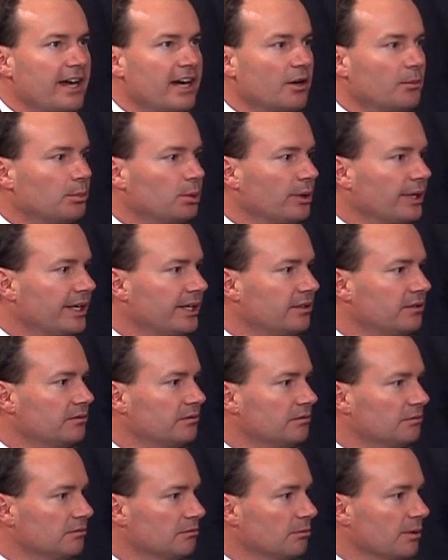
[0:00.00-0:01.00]
airplane
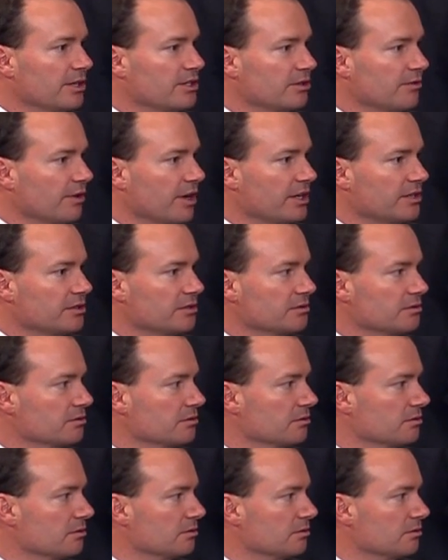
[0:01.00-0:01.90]
reservations,